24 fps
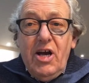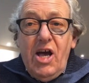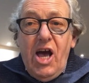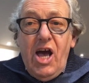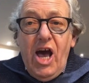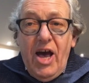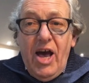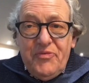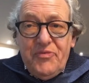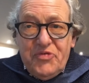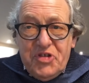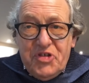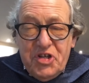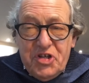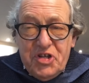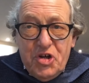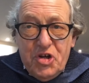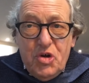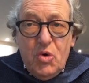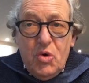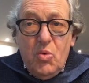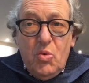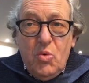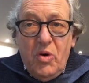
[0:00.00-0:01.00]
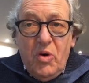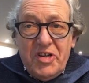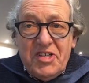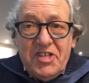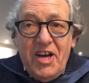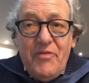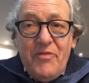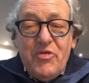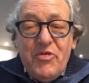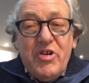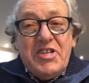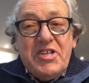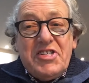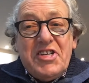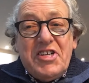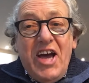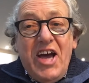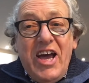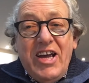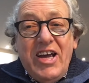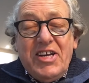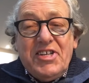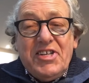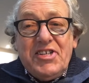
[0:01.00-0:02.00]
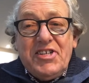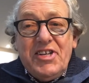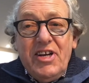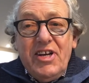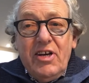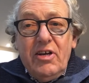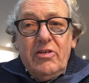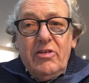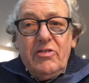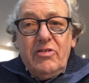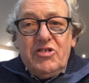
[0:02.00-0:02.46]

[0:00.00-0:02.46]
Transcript: have to do whatever it takes